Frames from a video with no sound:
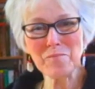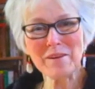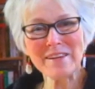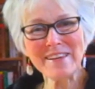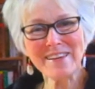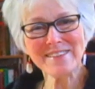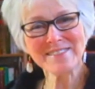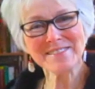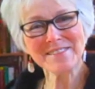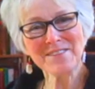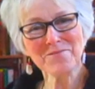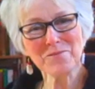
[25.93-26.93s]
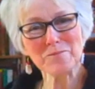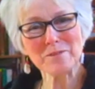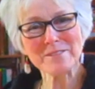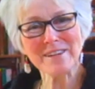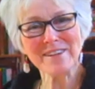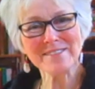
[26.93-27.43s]
everybody, it's Lynn from
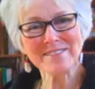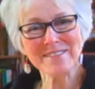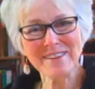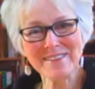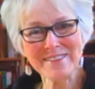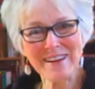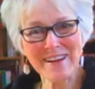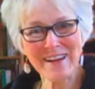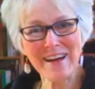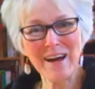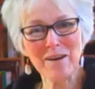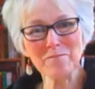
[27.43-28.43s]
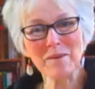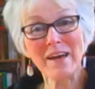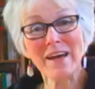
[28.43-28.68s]
Wisconsin Garden dot com,